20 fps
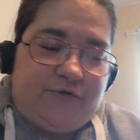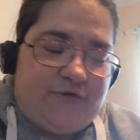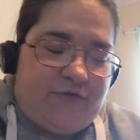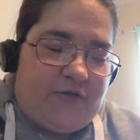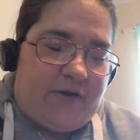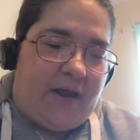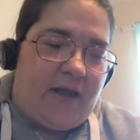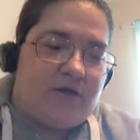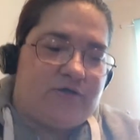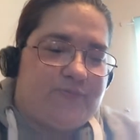To the
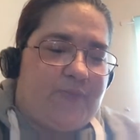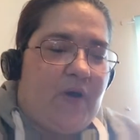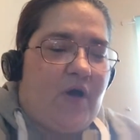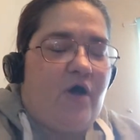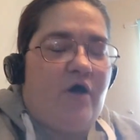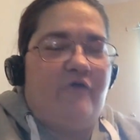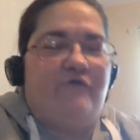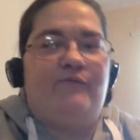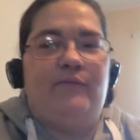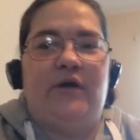next
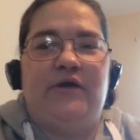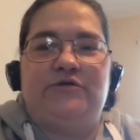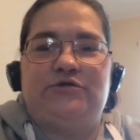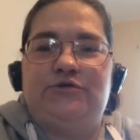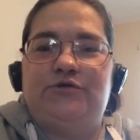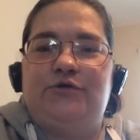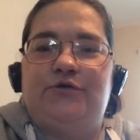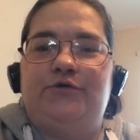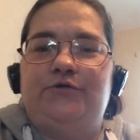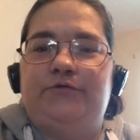part of my
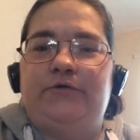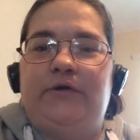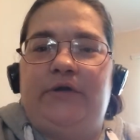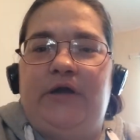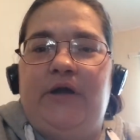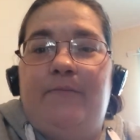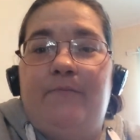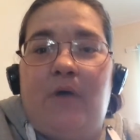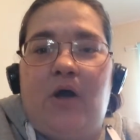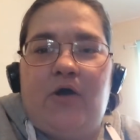
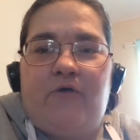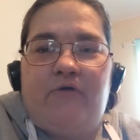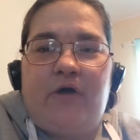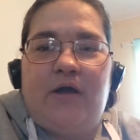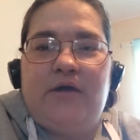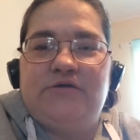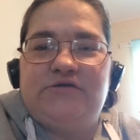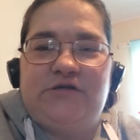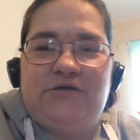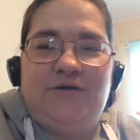story, my
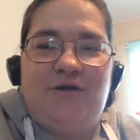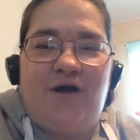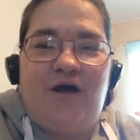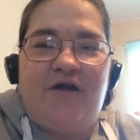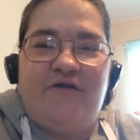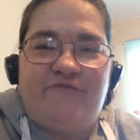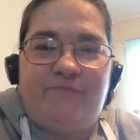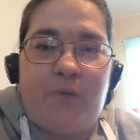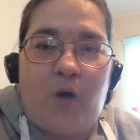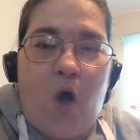crazy
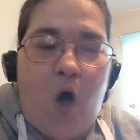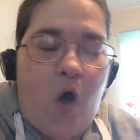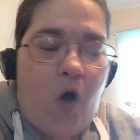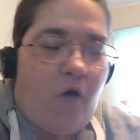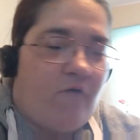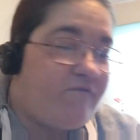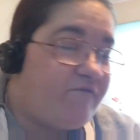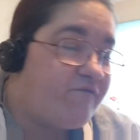life, part